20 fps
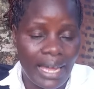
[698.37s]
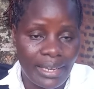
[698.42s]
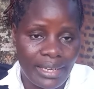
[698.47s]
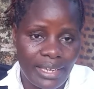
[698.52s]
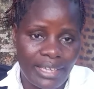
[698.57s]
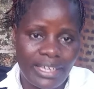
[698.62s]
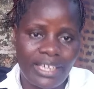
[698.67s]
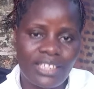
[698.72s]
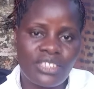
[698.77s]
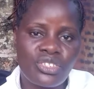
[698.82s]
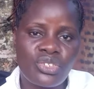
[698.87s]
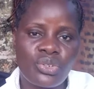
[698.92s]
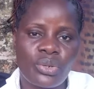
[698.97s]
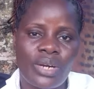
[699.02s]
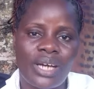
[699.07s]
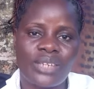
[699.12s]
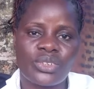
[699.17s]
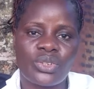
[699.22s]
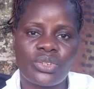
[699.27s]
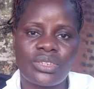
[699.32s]
and they get
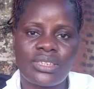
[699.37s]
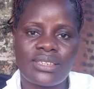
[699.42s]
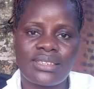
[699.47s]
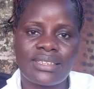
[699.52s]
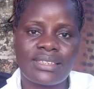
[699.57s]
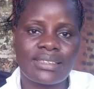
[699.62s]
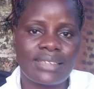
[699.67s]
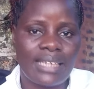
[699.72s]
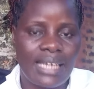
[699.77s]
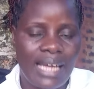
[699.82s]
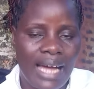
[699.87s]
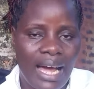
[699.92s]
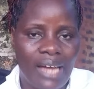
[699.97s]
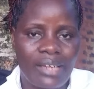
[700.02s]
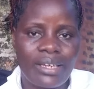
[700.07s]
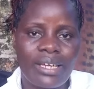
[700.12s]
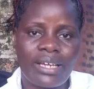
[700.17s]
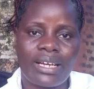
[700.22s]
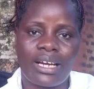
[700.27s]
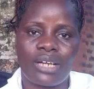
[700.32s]
Newcastle disease
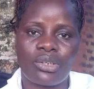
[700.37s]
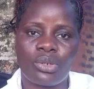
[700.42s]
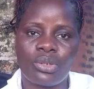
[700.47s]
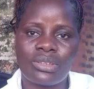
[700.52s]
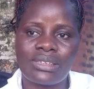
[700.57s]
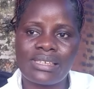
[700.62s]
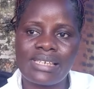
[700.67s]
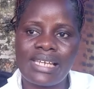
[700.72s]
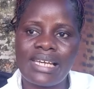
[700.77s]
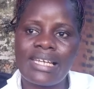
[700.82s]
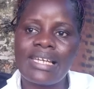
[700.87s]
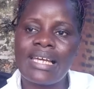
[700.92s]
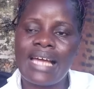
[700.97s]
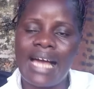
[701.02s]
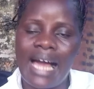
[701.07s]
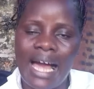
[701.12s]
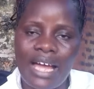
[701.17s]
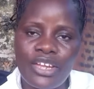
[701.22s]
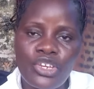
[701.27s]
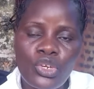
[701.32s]
and they cannot lay,
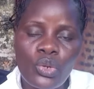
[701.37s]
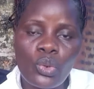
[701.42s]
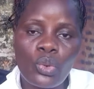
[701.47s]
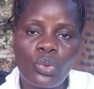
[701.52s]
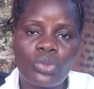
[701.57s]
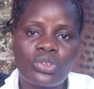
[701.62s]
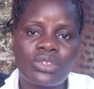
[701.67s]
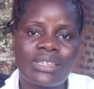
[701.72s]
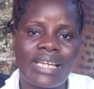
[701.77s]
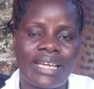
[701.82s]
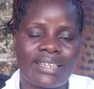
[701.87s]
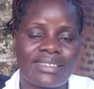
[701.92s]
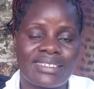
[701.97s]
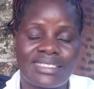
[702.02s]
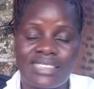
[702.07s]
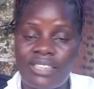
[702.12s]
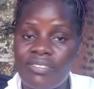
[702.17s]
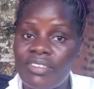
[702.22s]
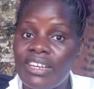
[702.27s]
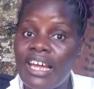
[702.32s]
and you lose like
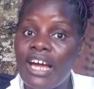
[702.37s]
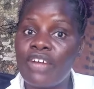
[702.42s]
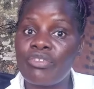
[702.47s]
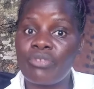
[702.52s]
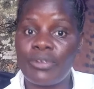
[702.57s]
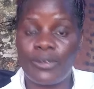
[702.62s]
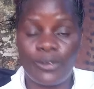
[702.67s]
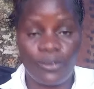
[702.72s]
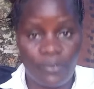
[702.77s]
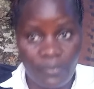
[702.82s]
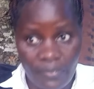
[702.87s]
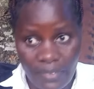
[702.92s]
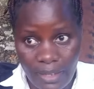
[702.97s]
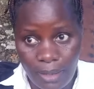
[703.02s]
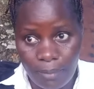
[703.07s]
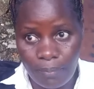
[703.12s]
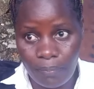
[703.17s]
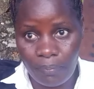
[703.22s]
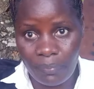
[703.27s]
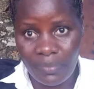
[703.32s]
700 of
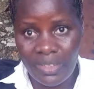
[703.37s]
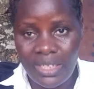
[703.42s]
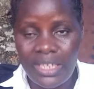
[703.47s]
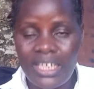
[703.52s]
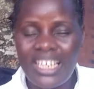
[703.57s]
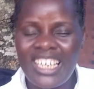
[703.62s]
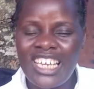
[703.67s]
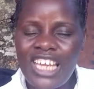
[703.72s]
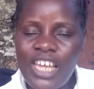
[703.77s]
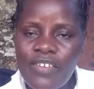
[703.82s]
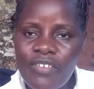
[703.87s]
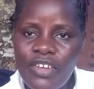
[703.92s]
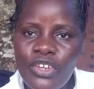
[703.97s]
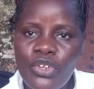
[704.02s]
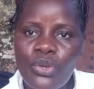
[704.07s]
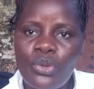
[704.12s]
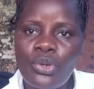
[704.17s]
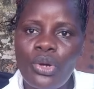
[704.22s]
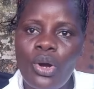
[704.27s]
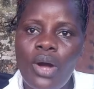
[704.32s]
them.
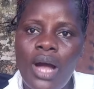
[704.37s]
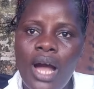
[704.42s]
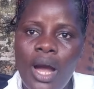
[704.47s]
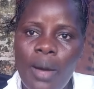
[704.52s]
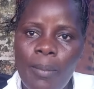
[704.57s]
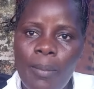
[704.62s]
Even you know